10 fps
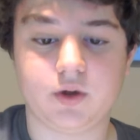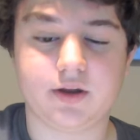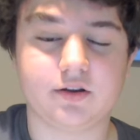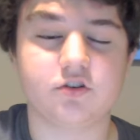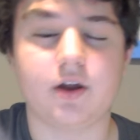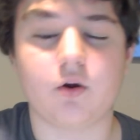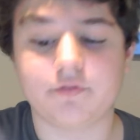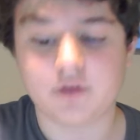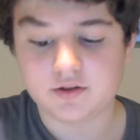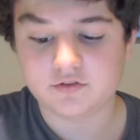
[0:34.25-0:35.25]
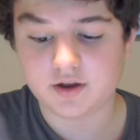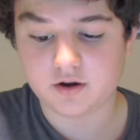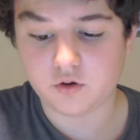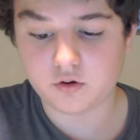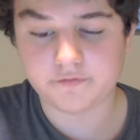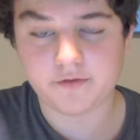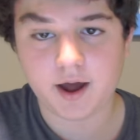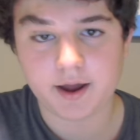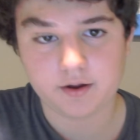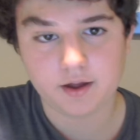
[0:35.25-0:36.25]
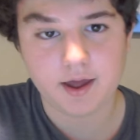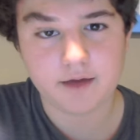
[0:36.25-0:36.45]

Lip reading: to get notified